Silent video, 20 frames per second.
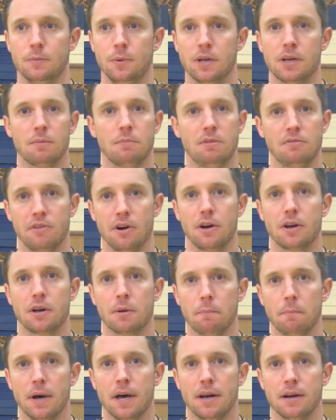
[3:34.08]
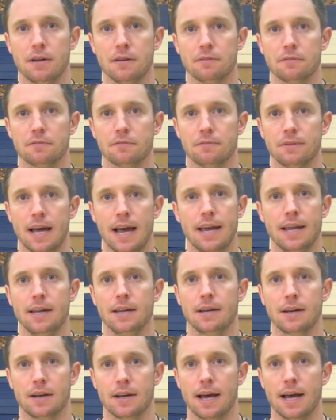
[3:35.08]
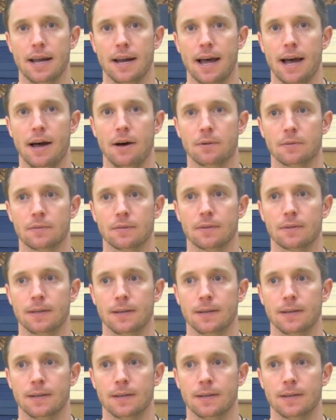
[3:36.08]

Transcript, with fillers: we can be very competitive night in and night out.